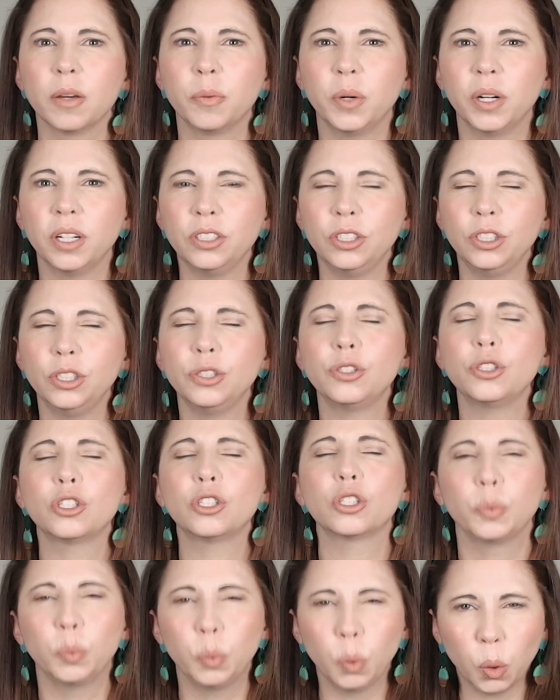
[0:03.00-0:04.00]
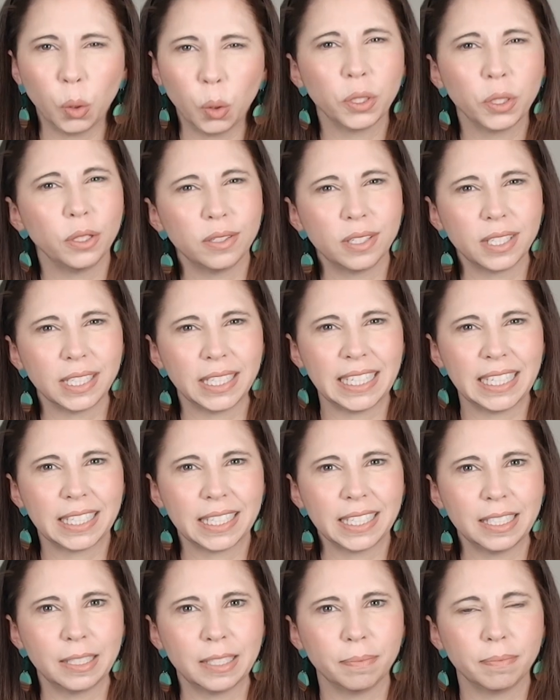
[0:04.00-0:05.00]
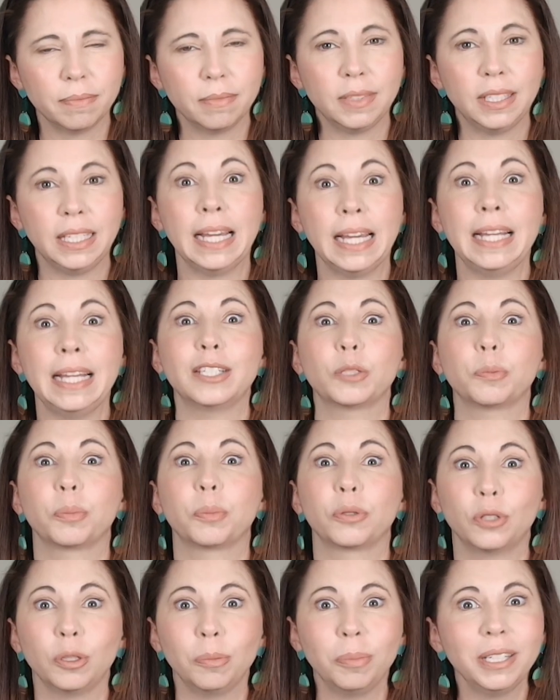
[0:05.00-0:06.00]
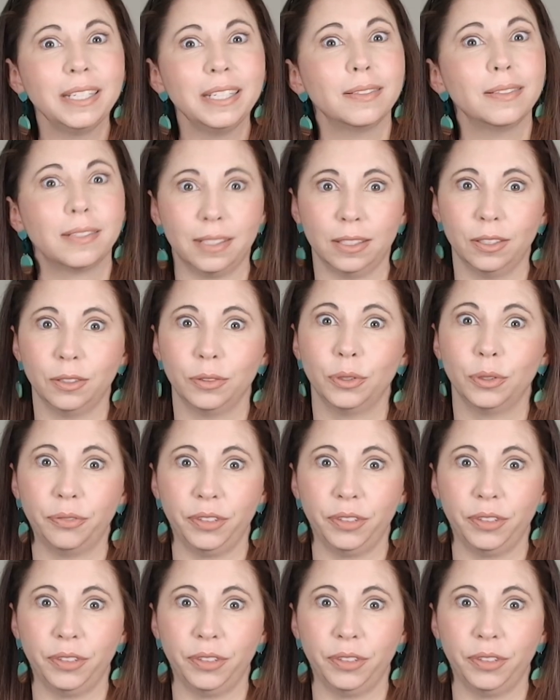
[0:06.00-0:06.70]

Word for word: The one you swore you deleted? Yeah, it's probably still on your